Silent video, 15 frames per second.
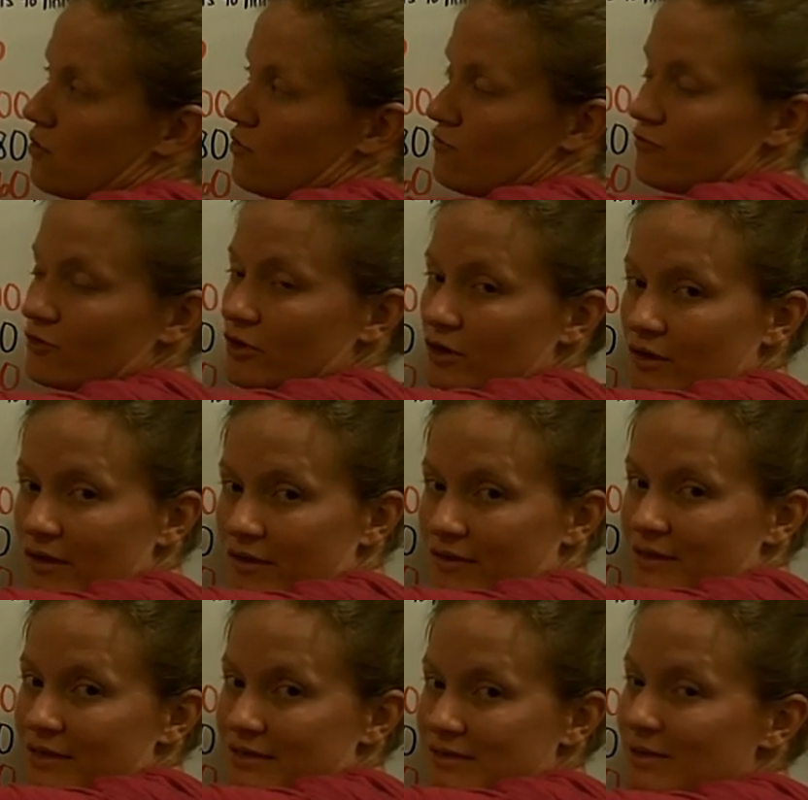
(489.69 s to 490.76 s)
over
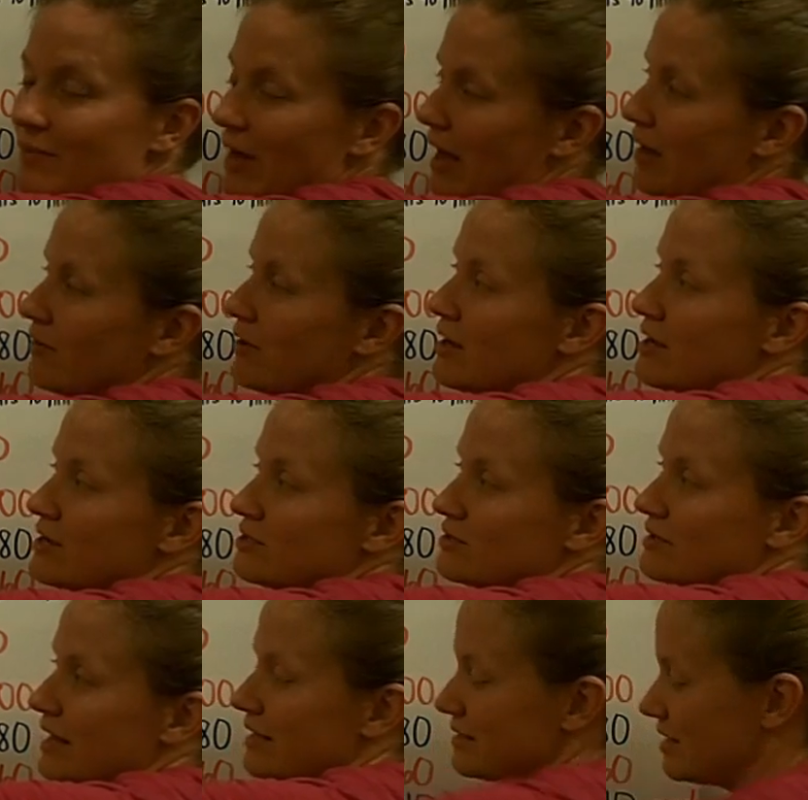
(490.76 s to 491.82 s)
this amount,
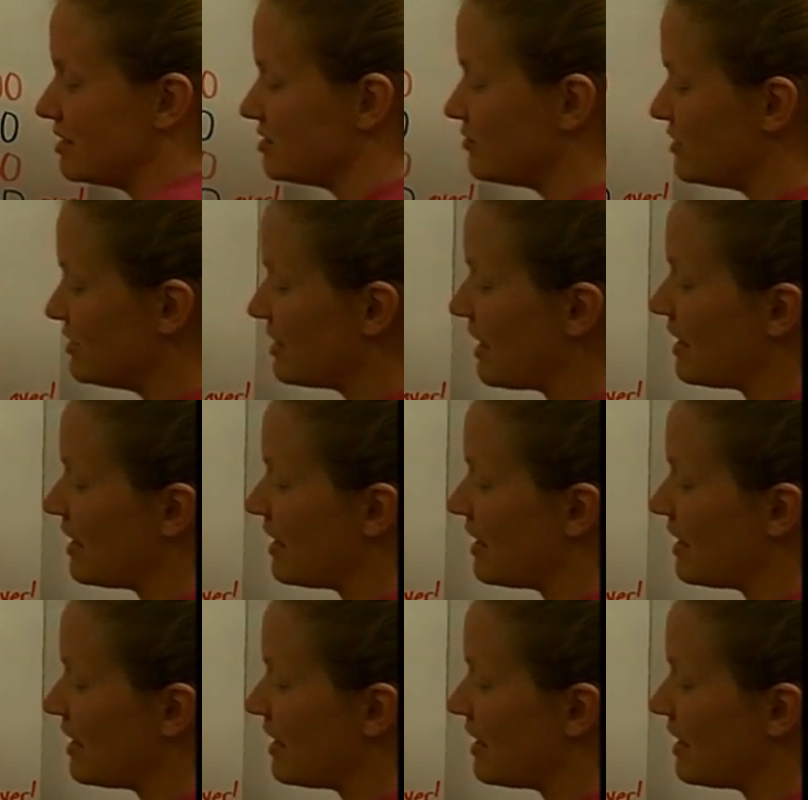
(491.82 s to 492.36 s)
so that tells me